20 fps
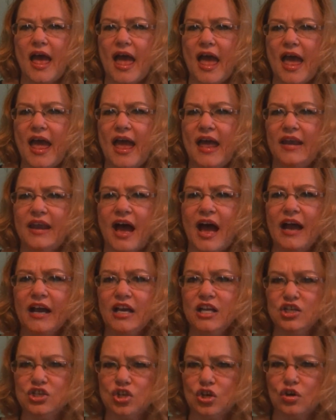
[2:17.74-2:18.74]
and I
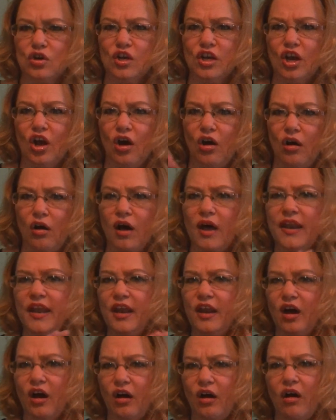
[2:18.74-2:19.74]
can turn it on
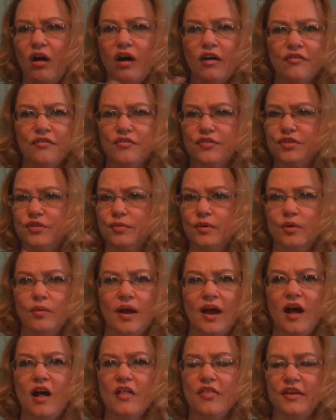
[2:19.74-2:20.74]
and off
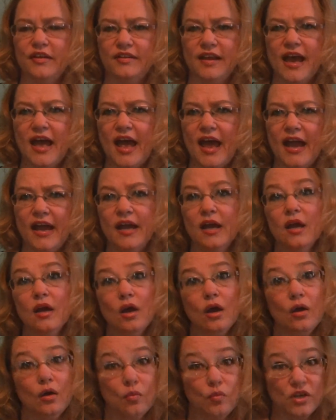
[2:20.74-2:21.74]
throughout the day,
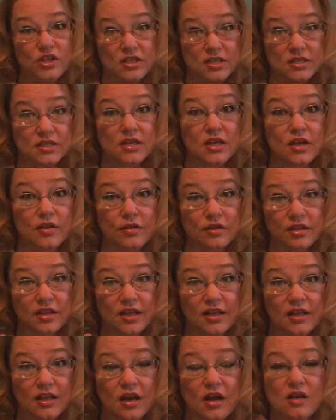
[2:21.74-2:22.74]
which is another
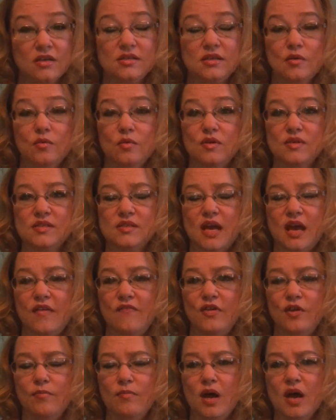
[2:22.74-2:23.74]
thing that also will save
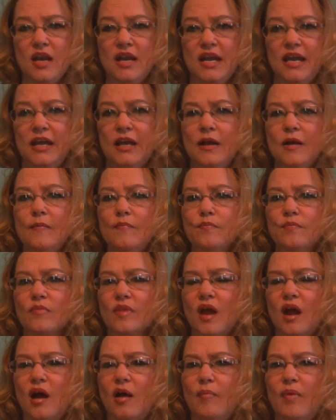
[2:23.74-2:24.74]
you money.
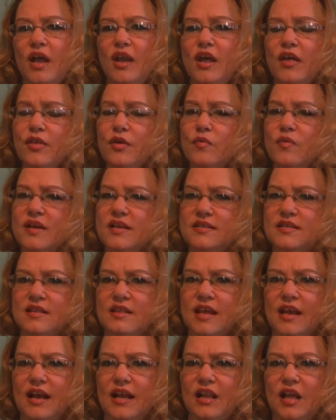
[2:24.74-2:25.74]
Another reason
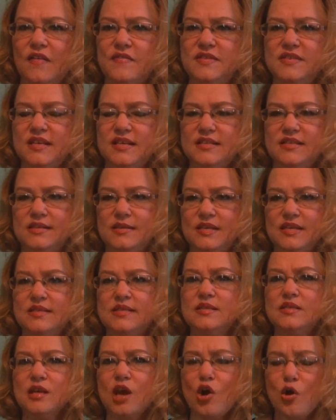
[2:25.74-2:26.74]
that I love Scentsy
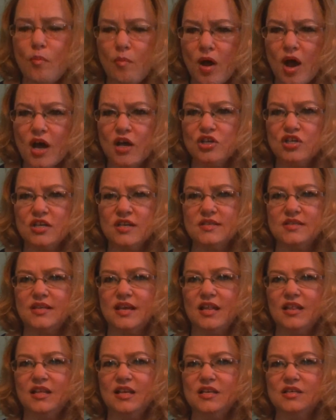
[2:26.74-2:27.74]
so much is
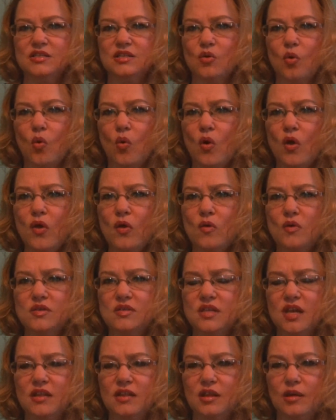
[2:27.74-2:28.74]
that these
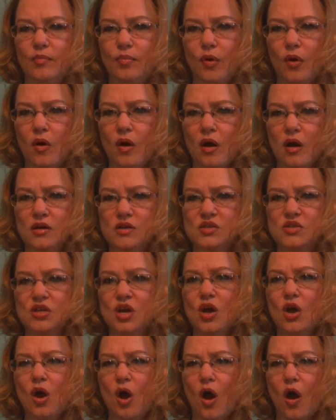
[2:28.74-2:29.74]
oils that the bars
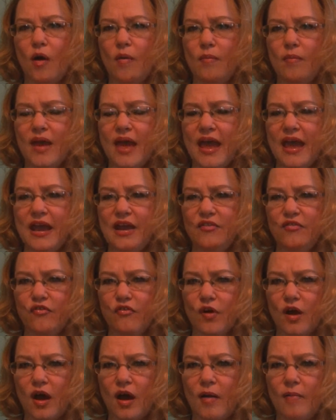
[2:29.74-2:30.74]
are made
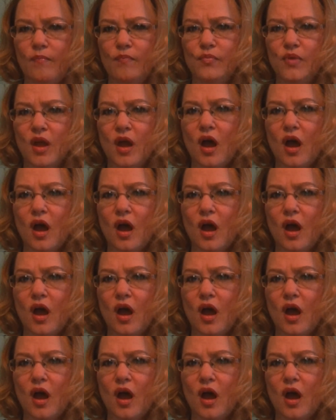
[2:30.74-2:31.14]
from,